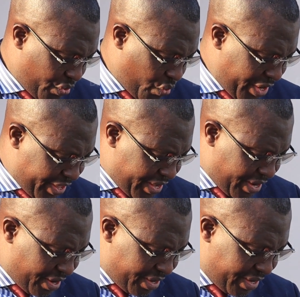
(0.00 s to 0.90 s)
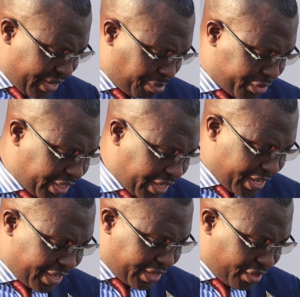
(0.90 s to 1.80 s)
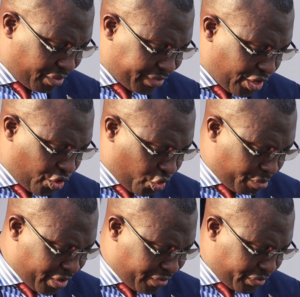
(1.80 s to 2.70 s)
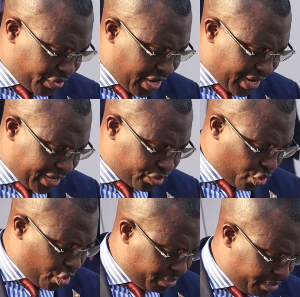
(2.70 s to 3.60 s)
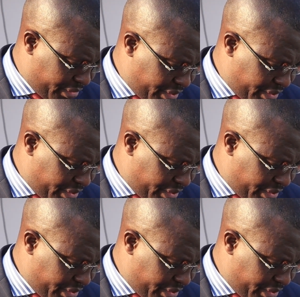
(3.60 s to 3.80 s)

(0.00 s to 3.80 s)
whether in upscaling of the economy of Uganda at home